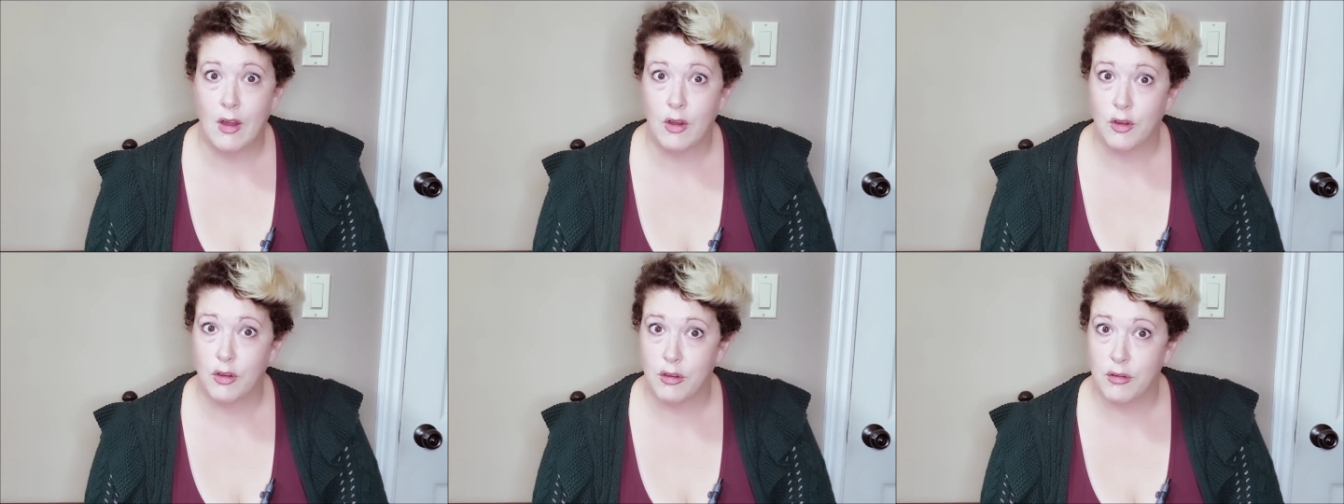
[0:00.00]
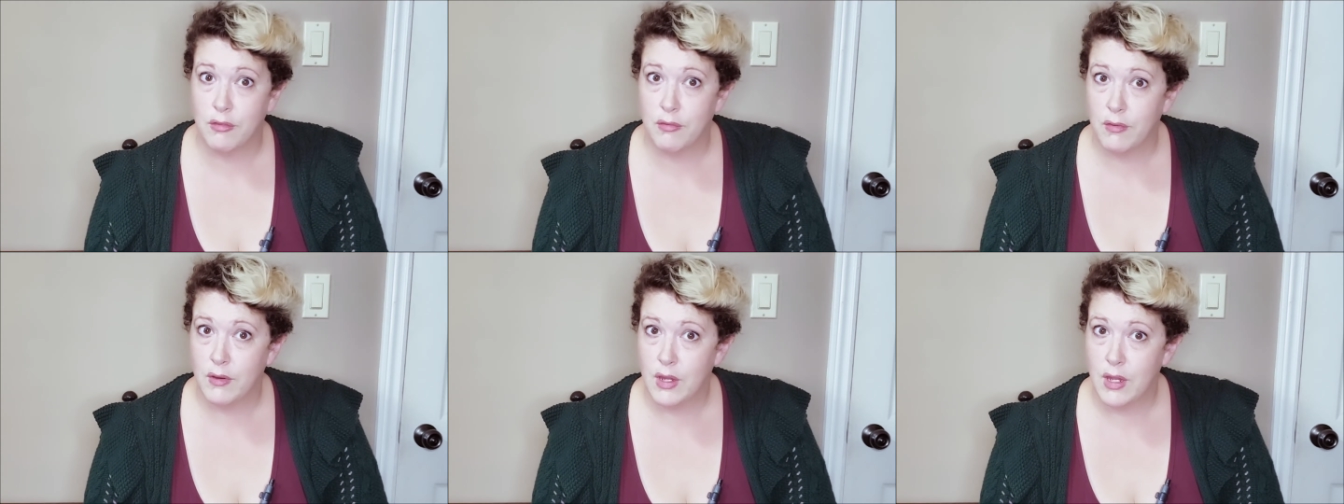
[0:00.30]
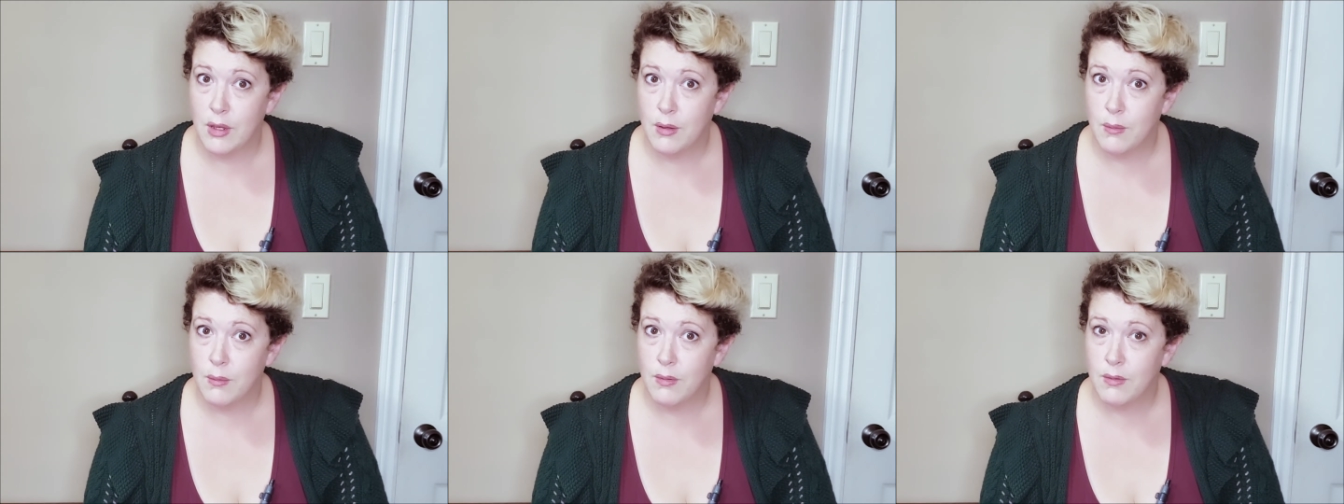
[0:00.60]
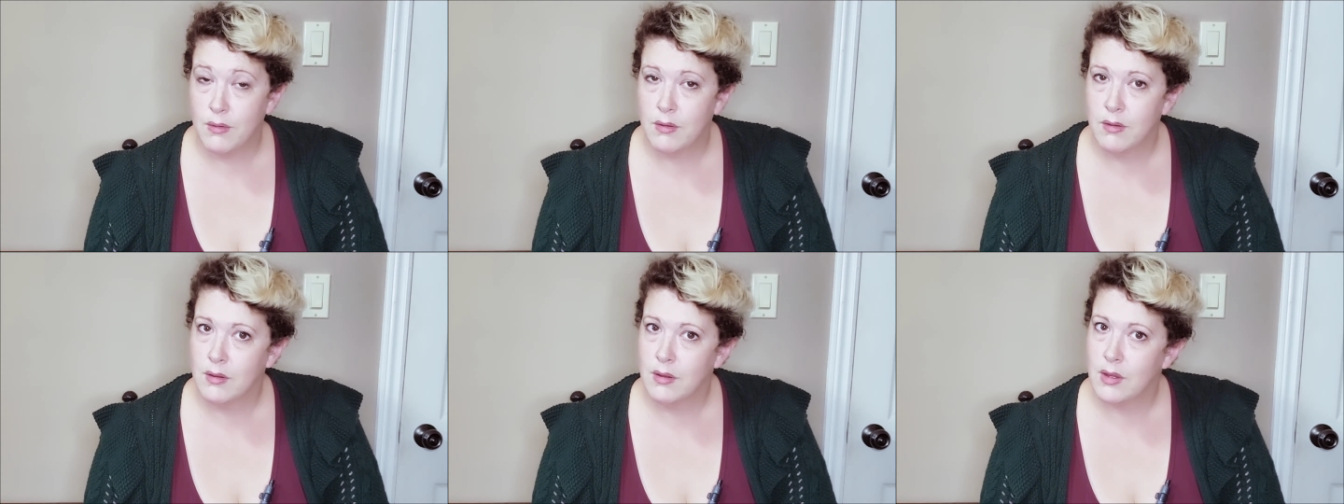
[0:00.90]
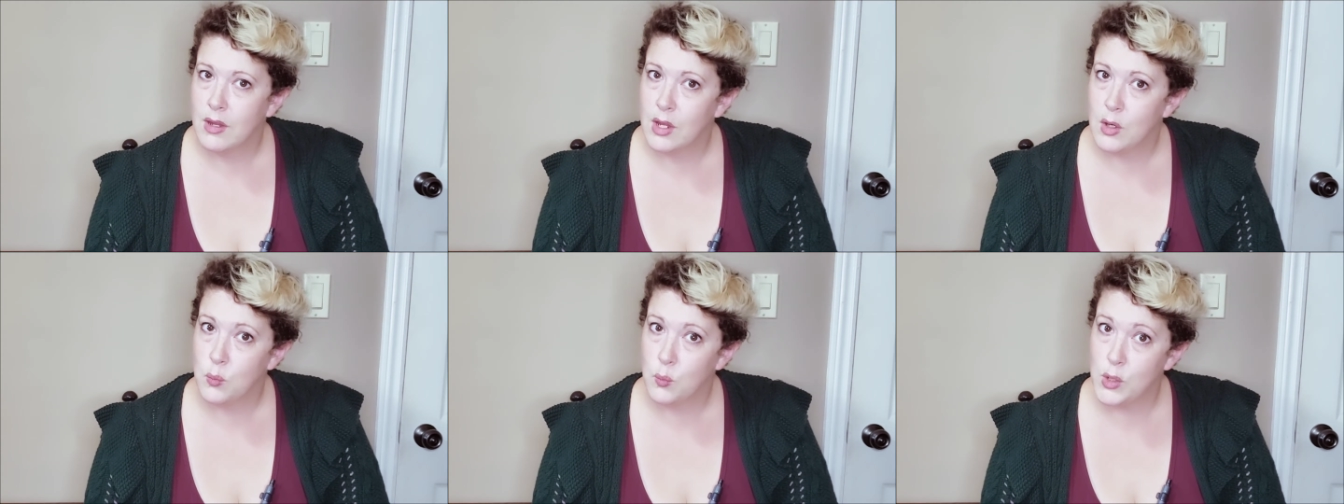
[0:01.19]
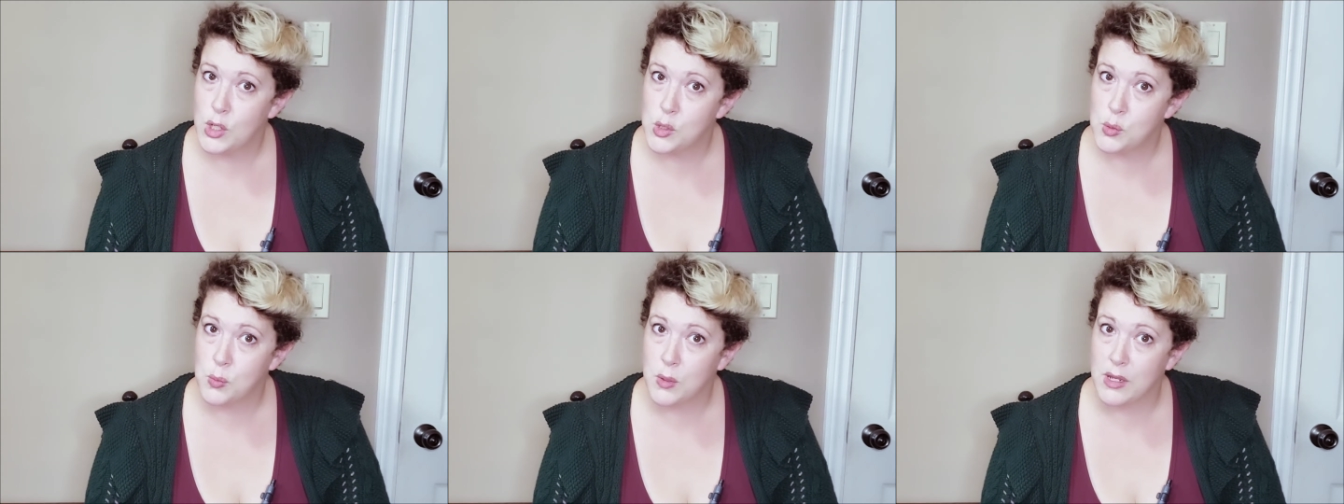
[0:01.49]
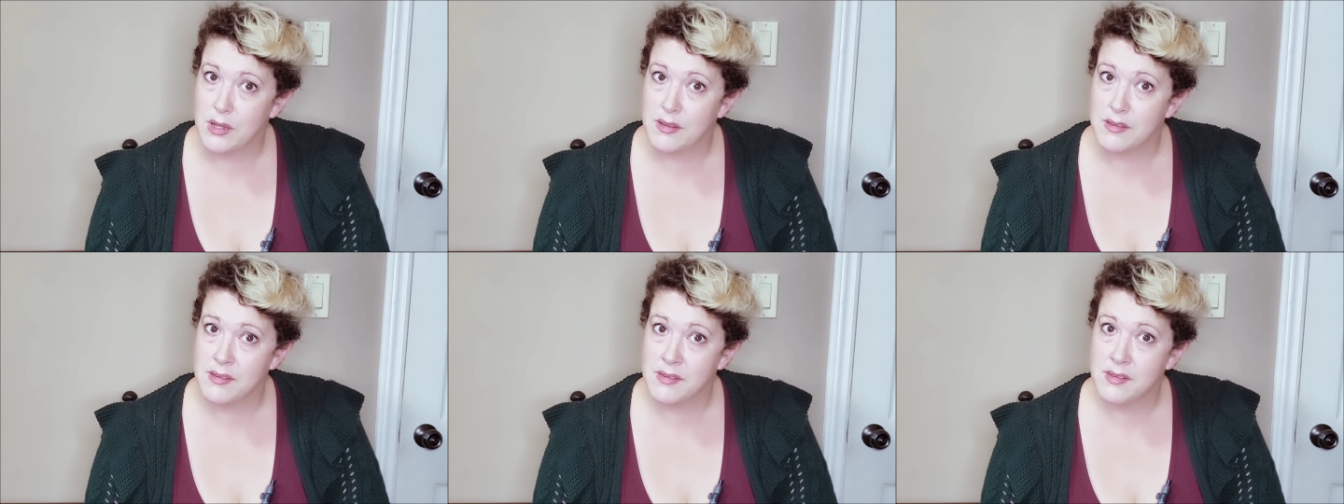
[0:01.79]
are good for you, which
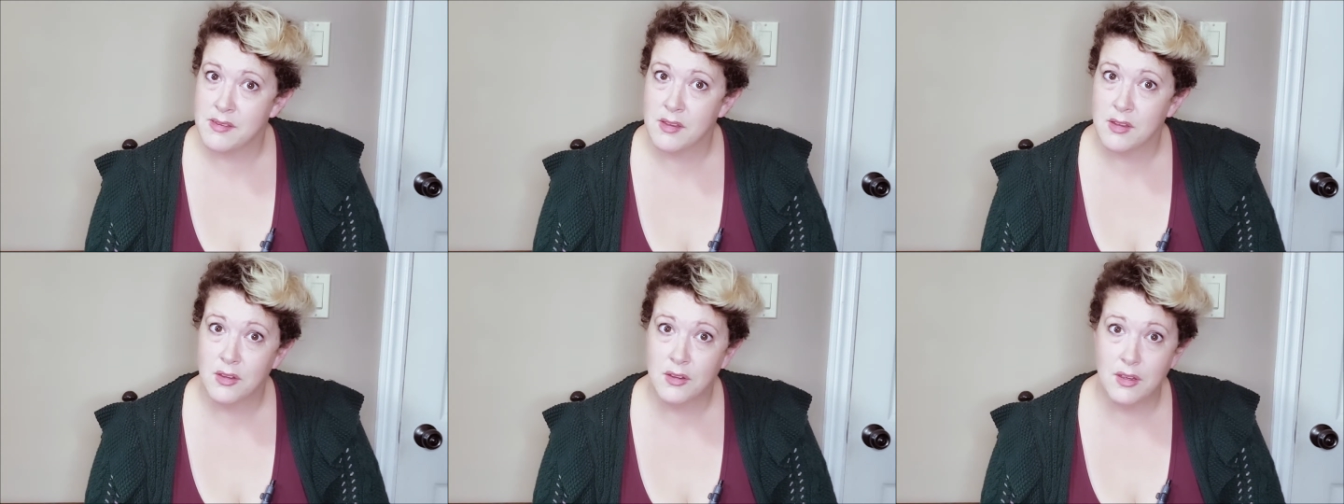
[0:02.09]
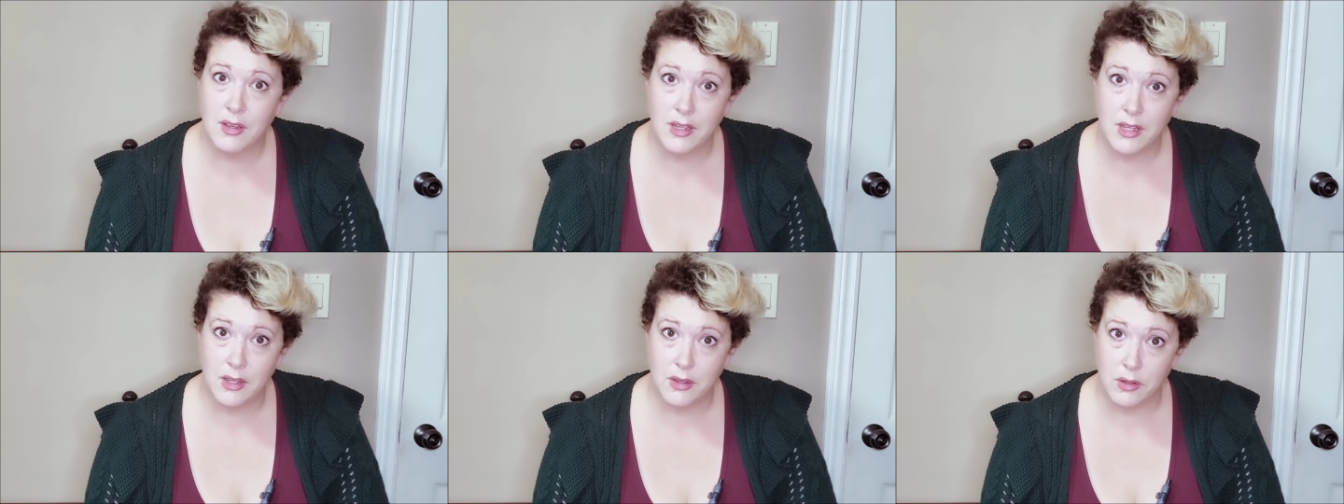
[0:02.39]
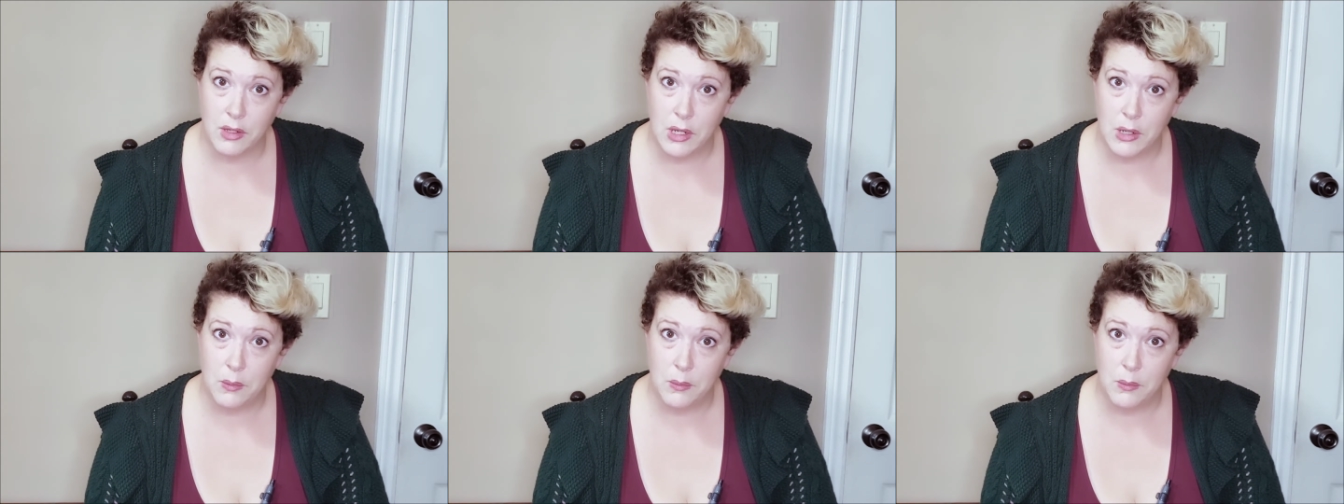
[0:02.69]
ones could kill